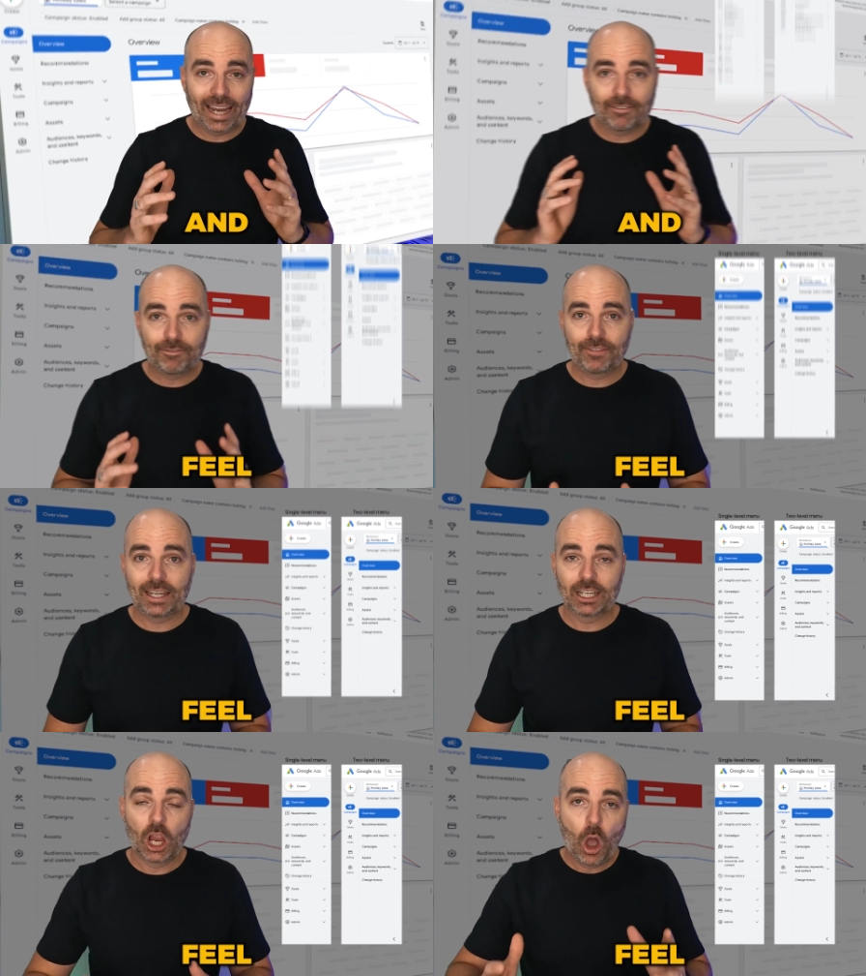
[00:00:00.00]
and
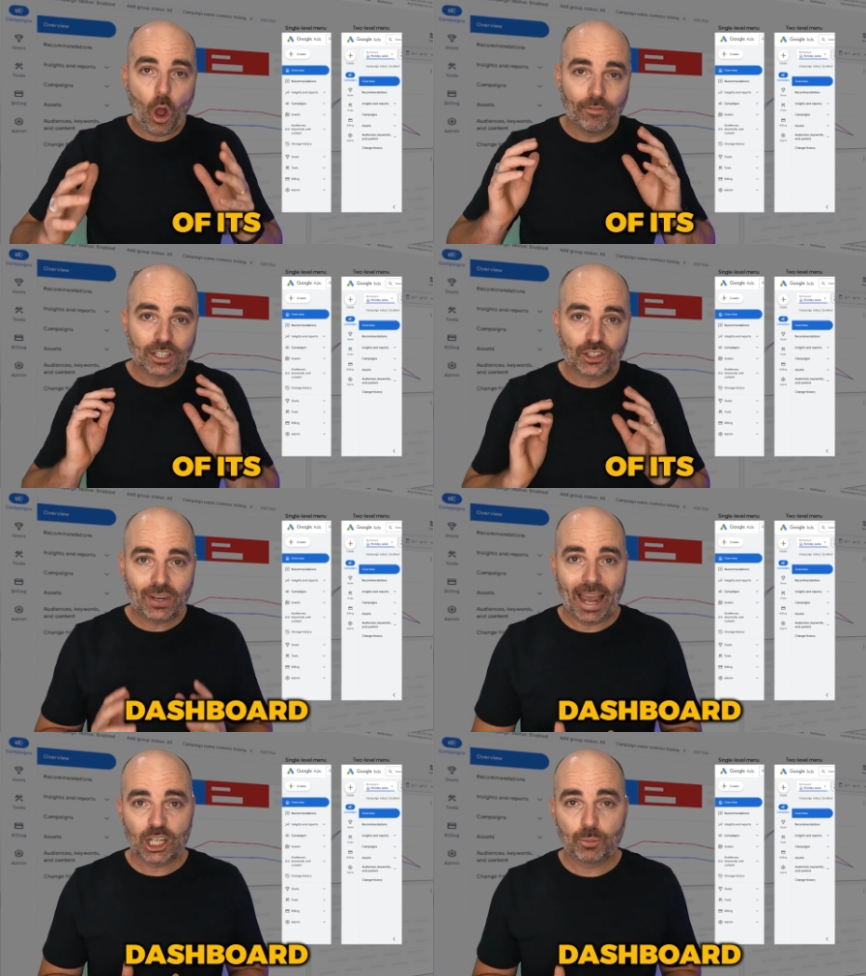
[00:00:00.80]
feel of its
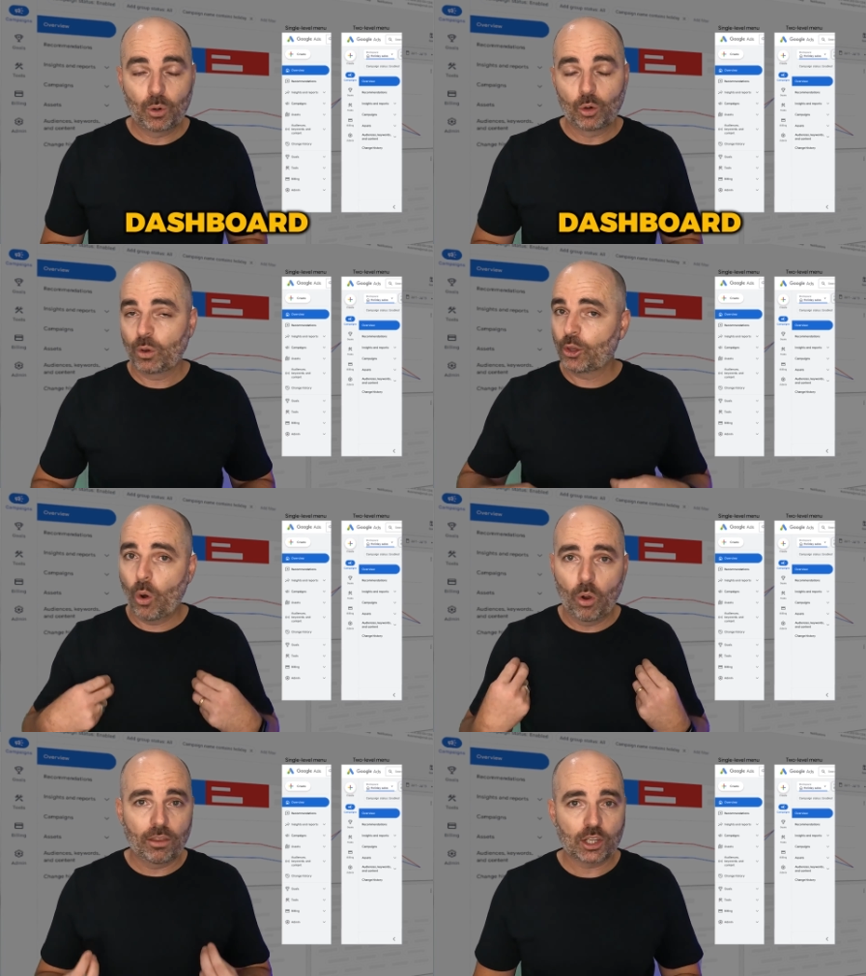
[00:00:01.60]
dashboard with
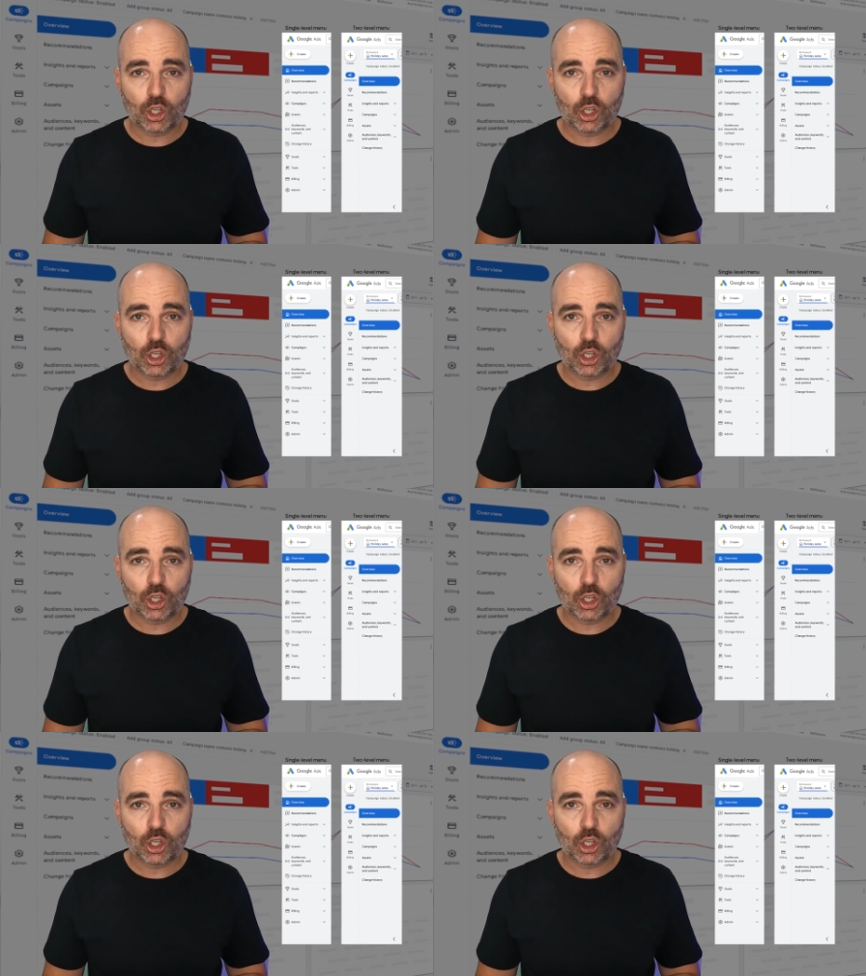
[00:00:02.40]
all of the